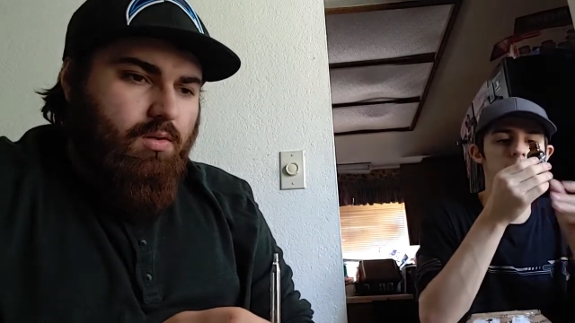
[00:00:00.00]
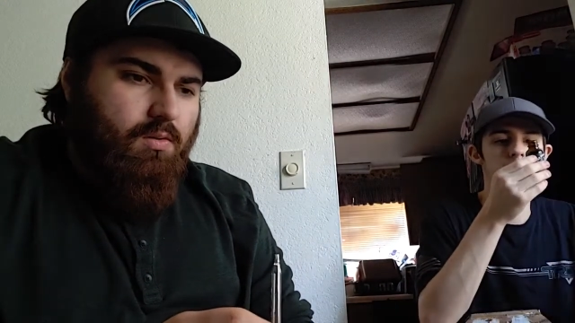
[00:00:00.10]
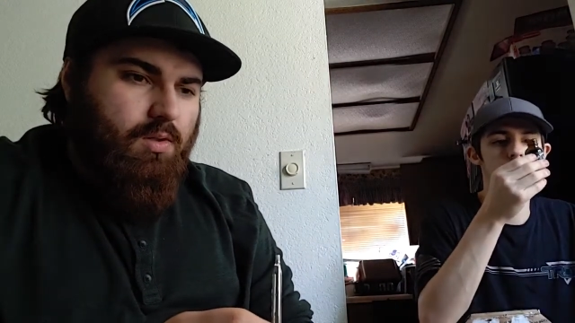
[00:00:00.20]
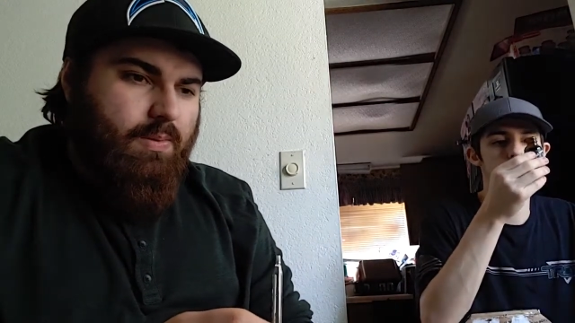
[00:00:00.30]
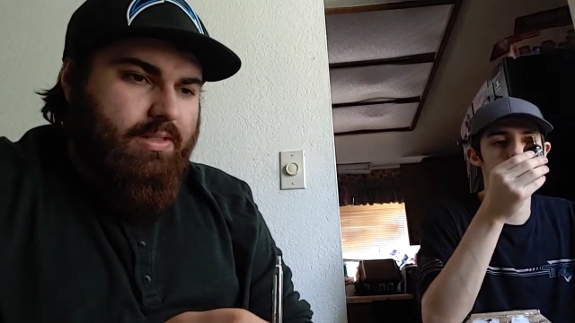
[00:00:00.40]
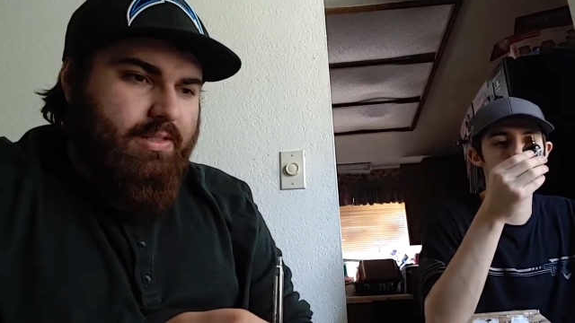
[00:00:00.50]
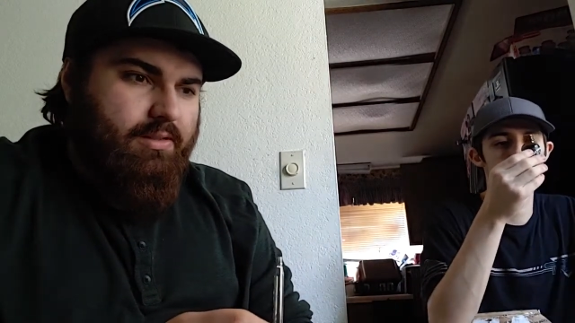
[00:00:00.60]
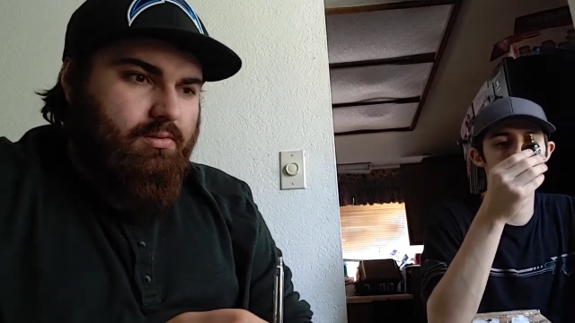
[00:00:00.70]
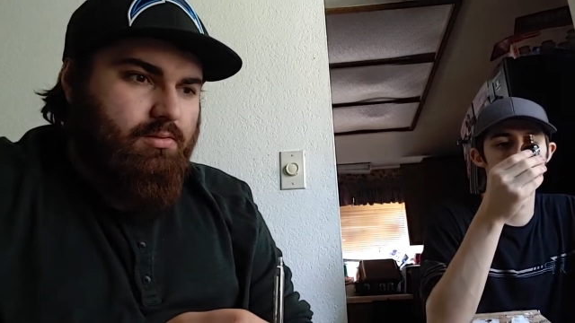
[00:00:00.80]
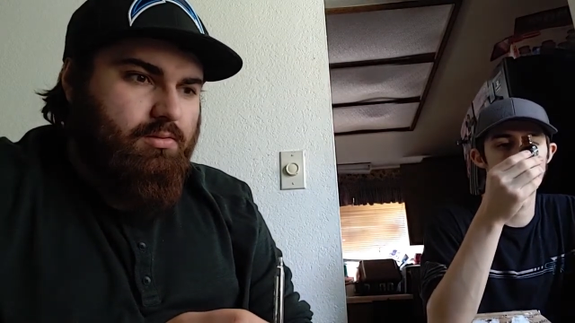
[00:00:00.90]
Speaker 1: What was it?
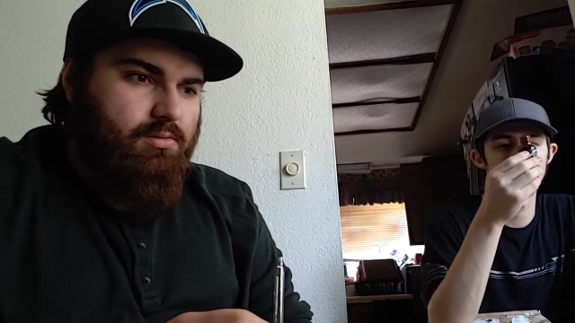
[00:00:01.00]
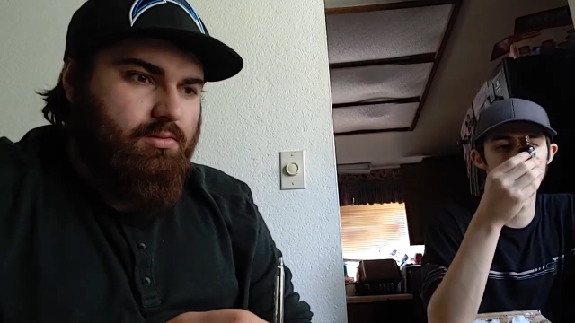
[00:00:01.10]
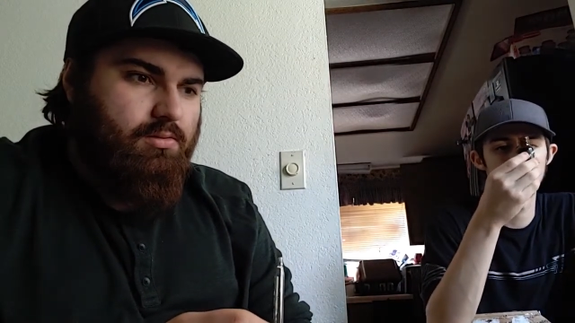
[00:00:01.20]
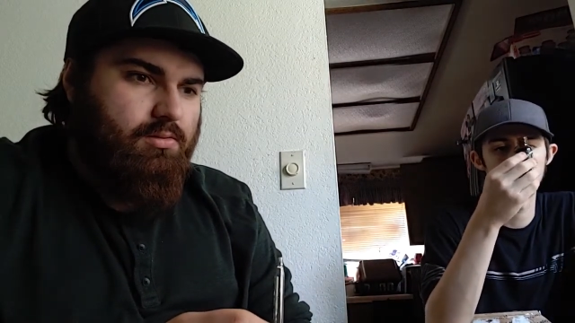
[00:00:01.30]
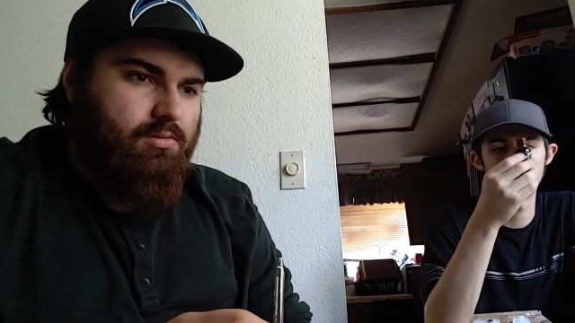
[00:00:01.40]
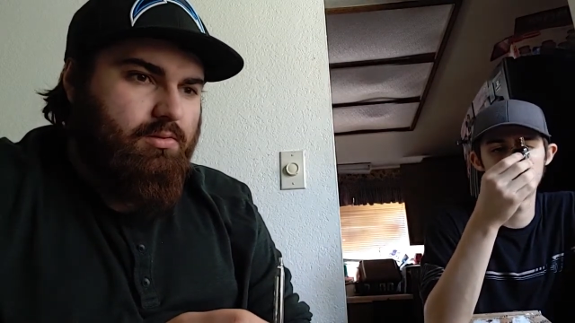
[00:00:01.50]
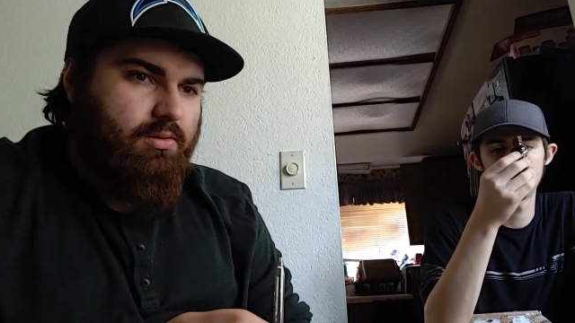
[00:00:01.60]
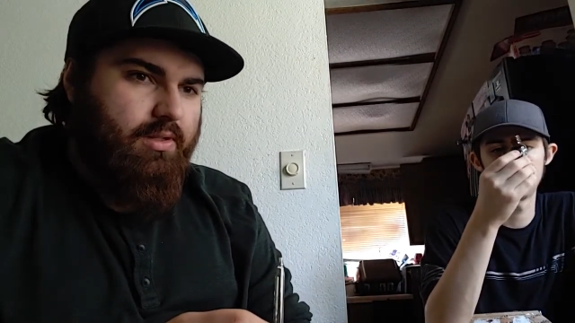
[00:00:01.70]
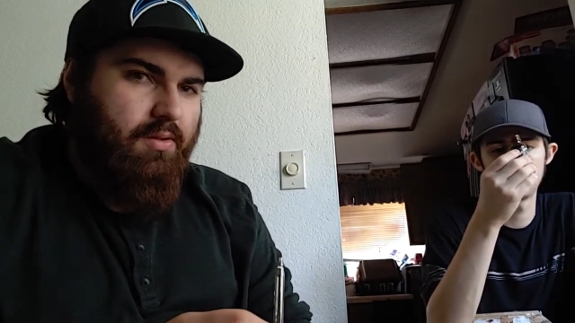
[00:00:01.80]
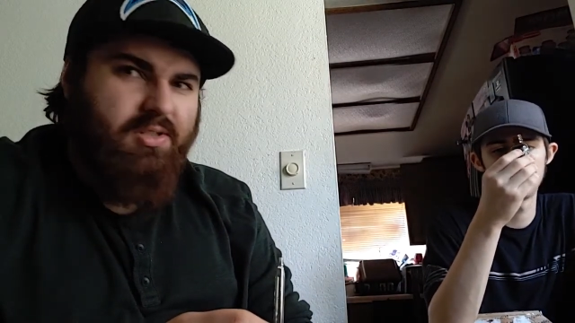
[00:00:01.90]

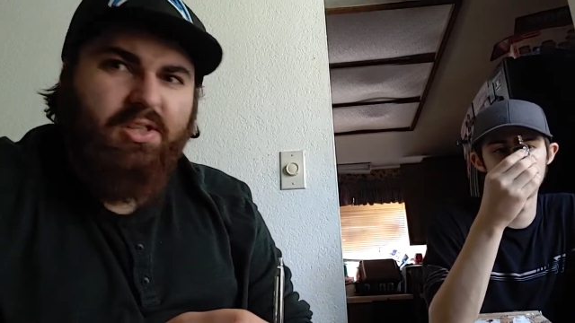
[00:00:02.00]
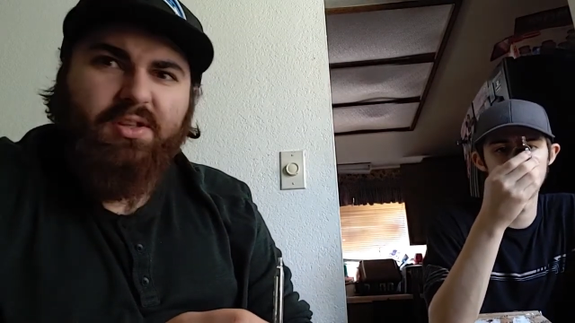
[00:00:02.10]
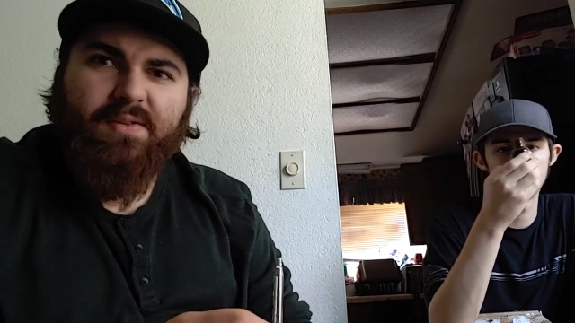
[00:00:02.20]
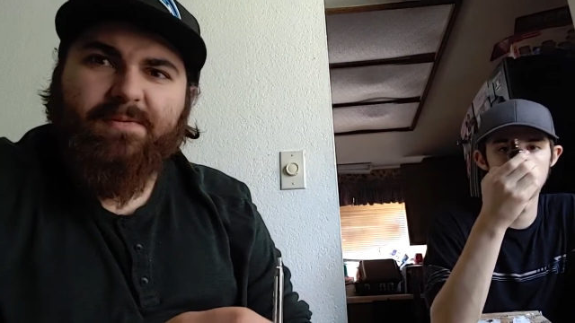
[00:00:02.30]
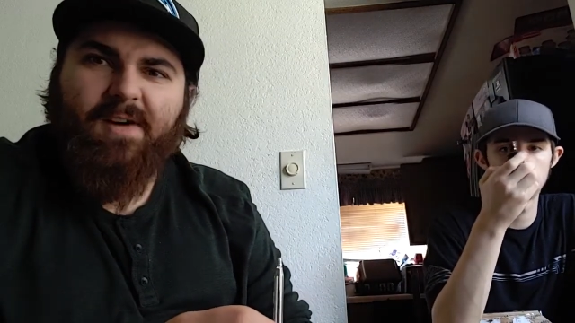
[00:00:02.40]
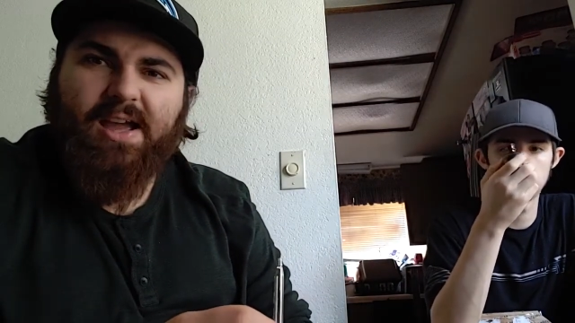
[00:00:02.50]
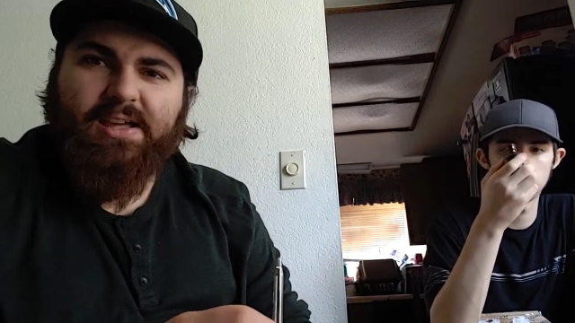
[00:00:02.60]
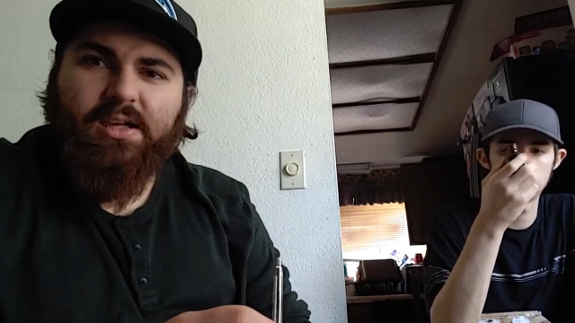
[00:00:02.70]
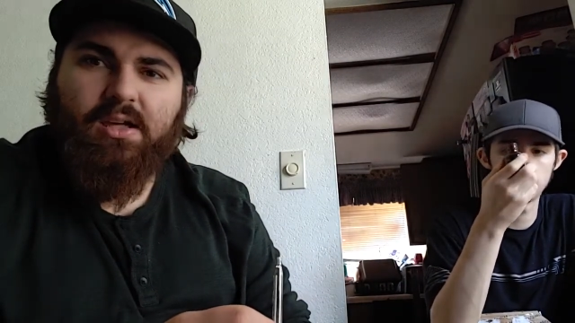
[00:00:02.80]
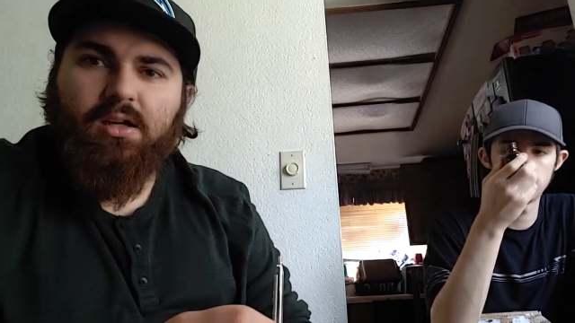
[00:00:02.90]
It was either the
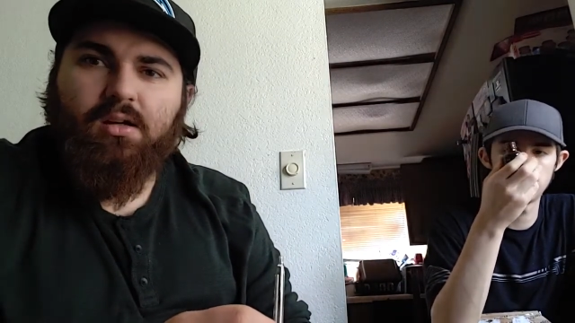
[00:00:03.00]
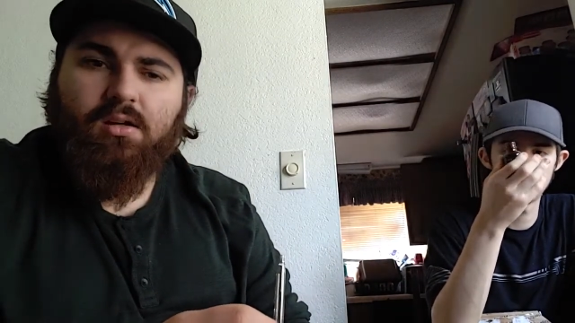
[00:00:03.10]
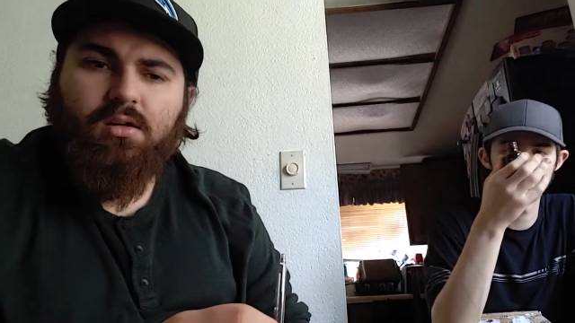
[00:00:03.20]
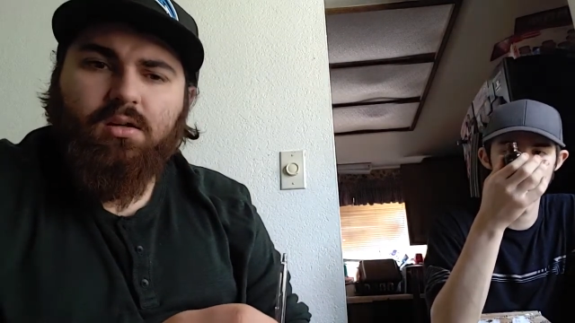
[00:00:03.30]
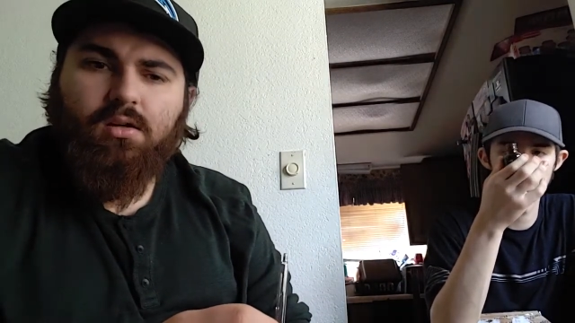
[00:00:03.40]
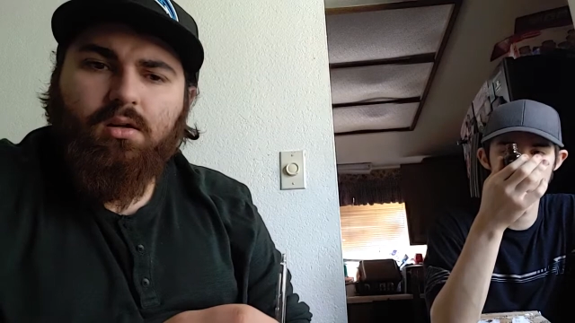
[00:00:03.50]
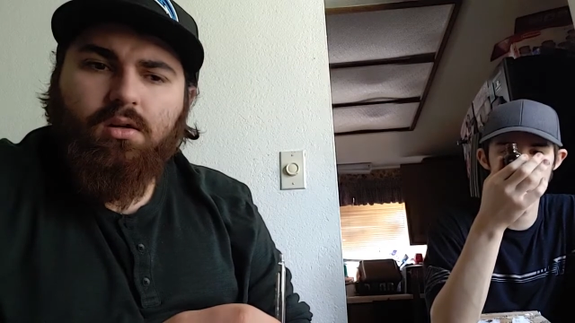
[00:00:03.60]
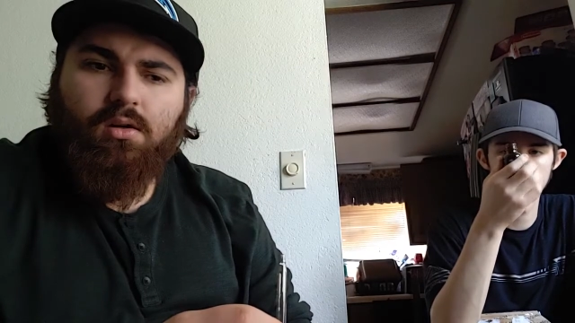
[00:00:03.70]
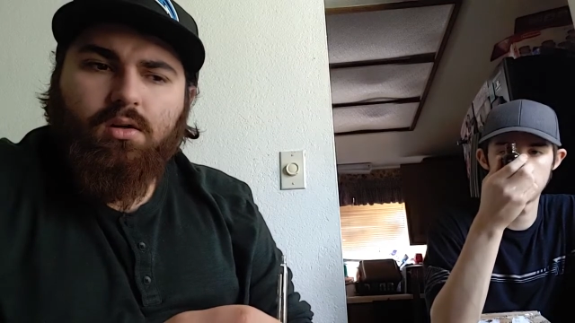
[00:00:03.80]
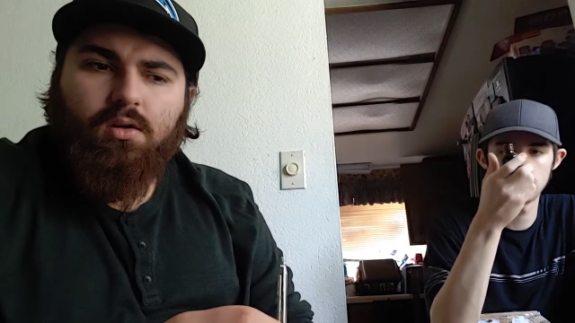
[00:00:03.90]
Viking
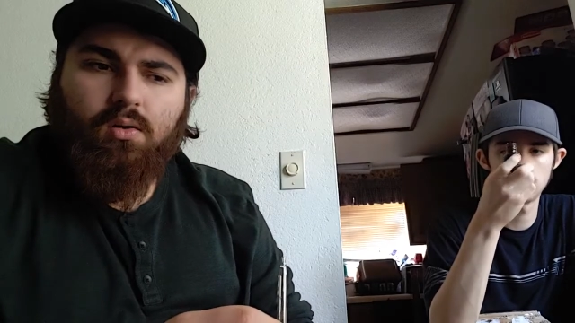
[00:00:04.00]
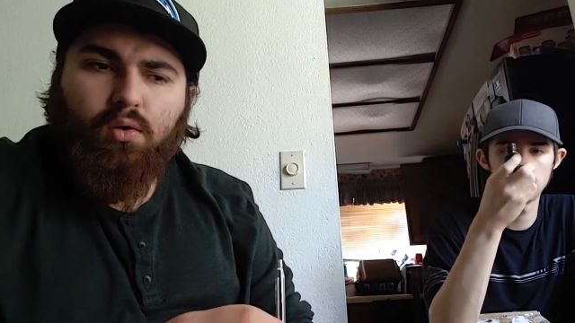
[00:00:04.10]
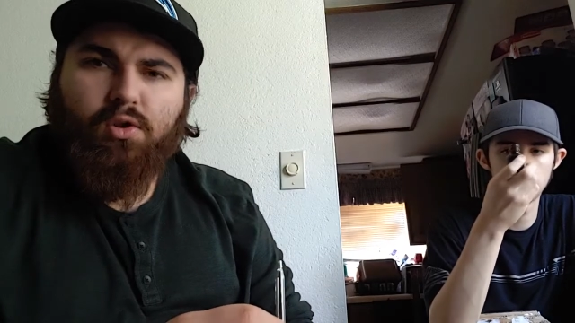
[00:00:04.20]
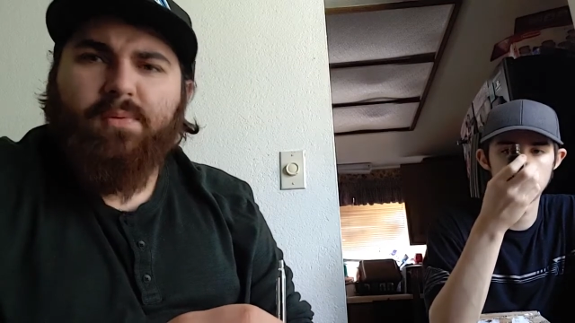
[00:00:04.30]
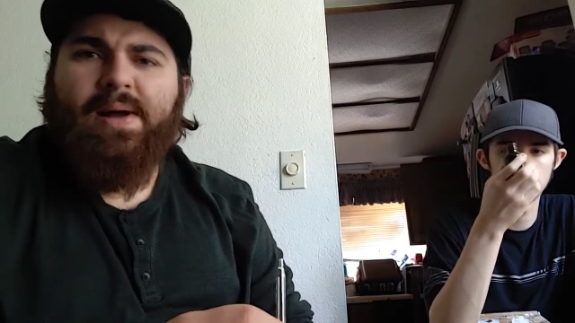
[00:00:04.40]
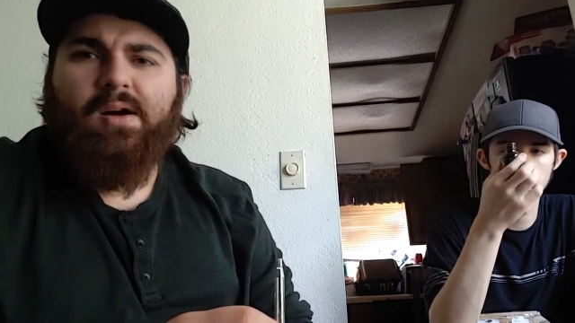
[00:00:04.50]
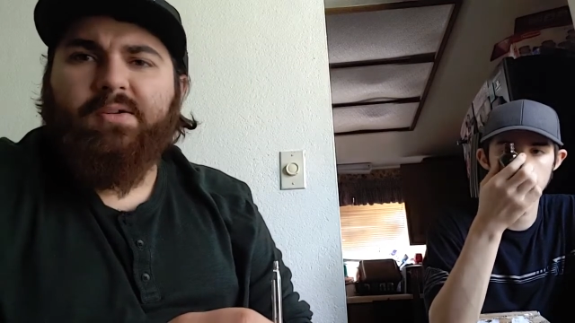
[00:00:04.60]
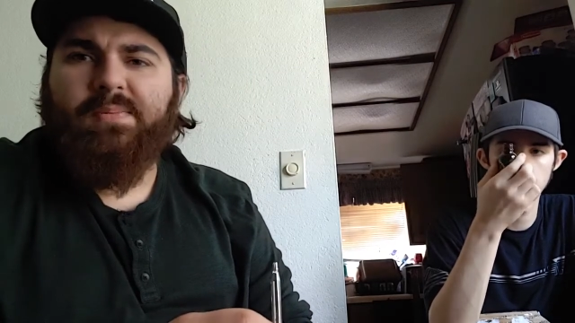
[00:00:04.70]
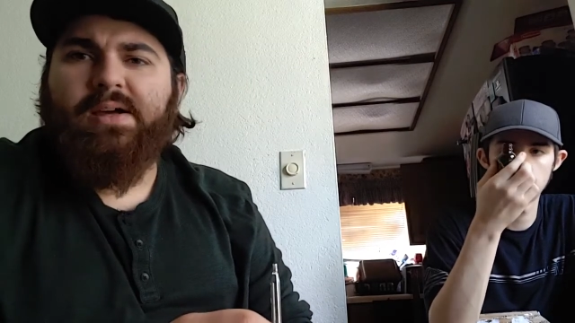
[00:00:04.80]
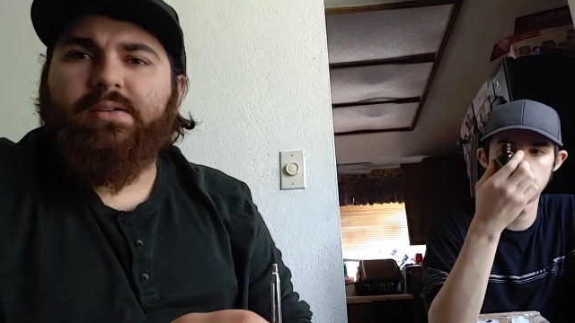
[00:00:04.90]
or the
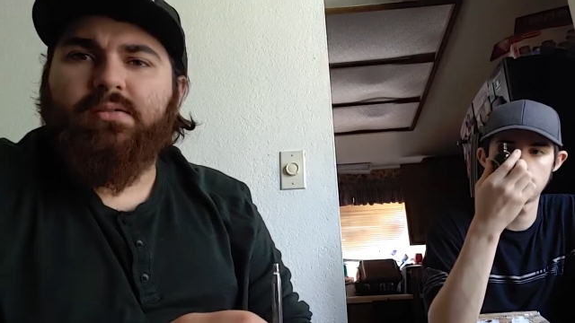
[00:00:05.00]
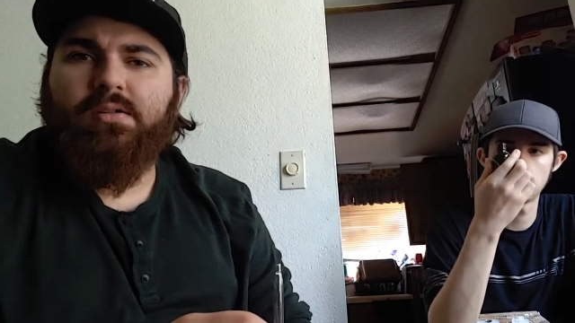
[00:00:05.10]
Mountain Man.